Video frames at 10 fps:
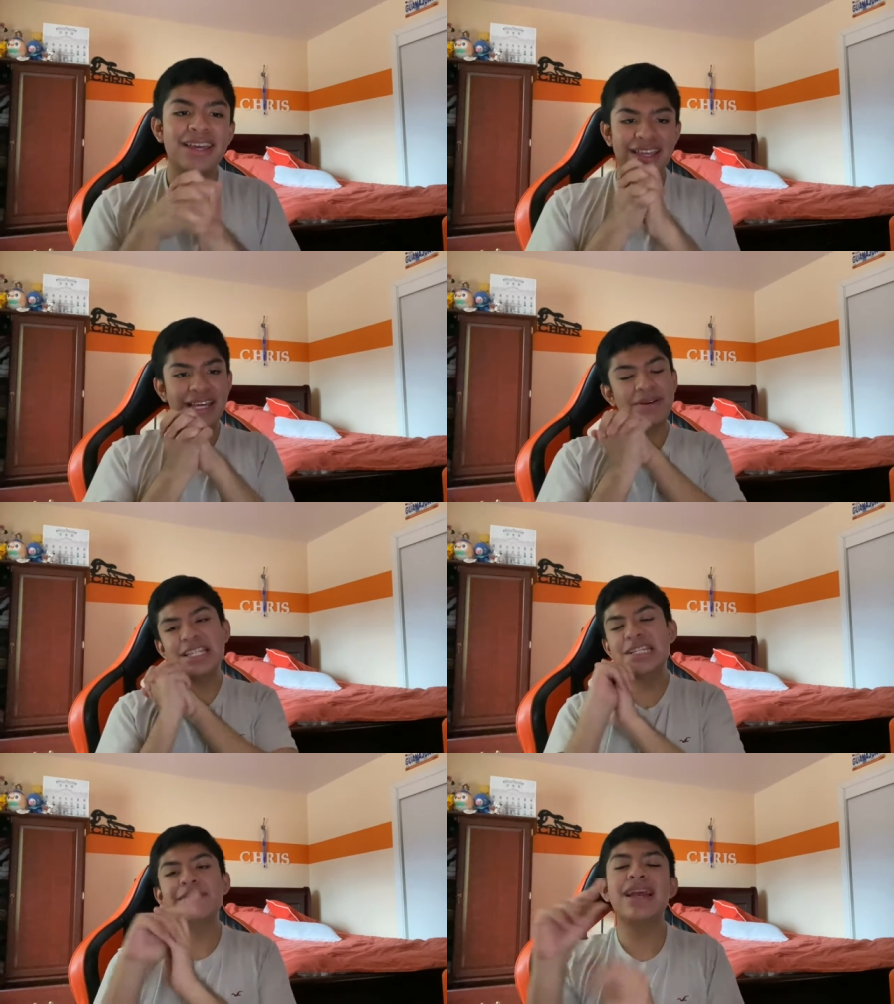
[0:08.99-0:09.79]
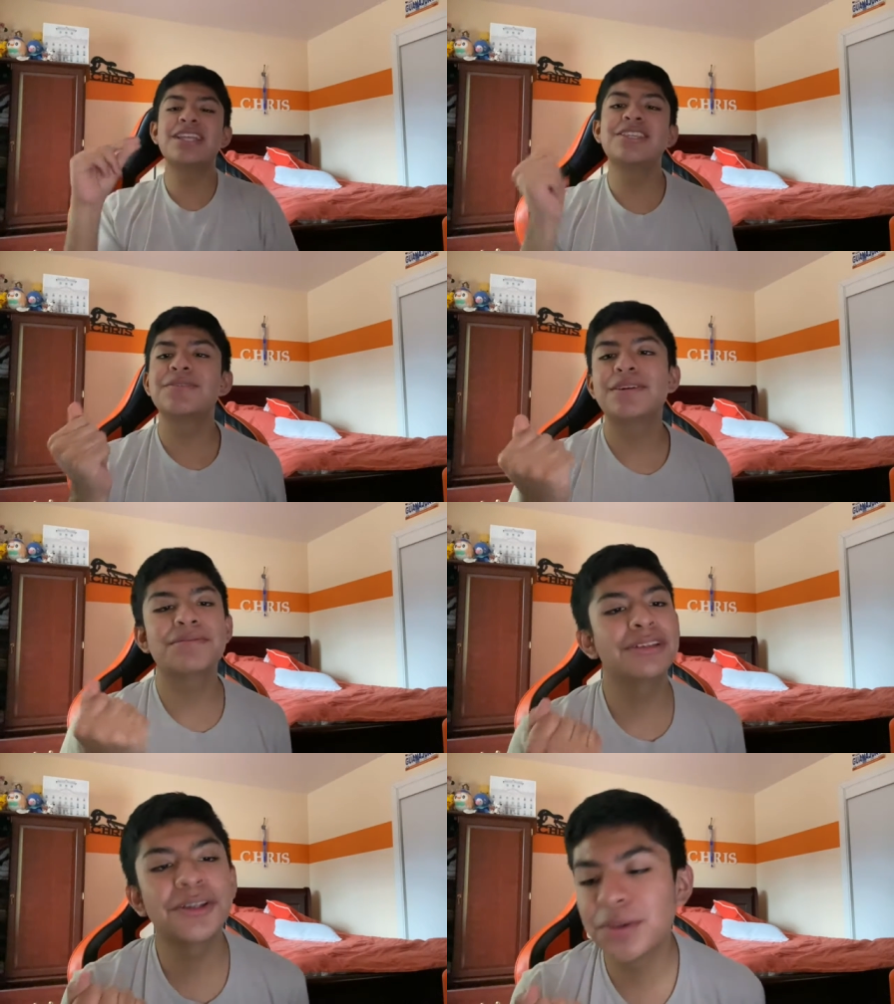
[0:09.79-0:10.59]
And I wanted to react to it
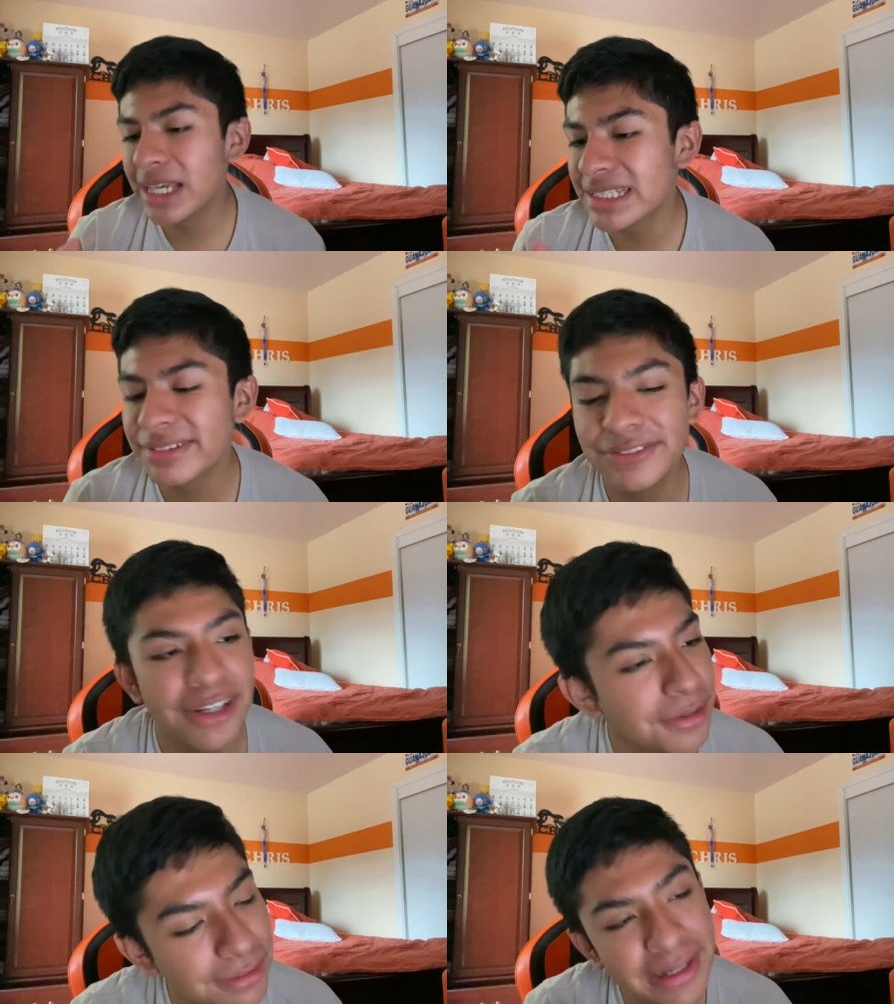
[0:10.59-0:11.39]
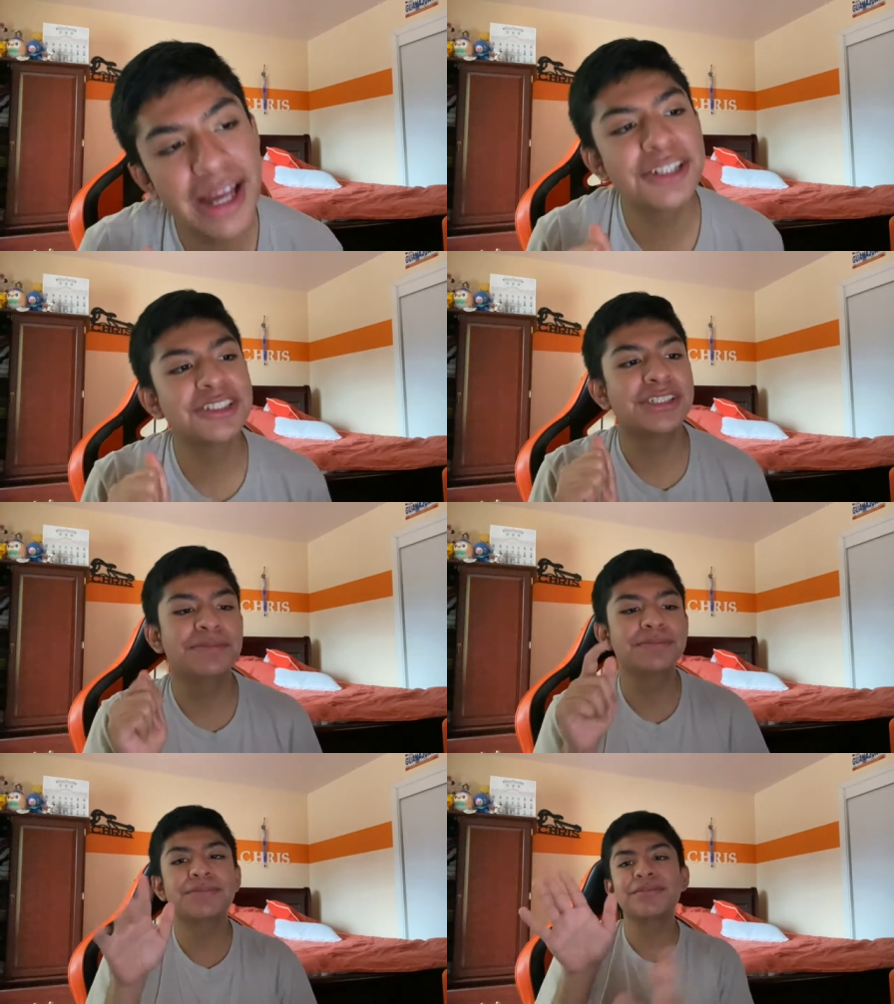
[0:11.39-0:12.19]
really quick. It's a very quick reaction.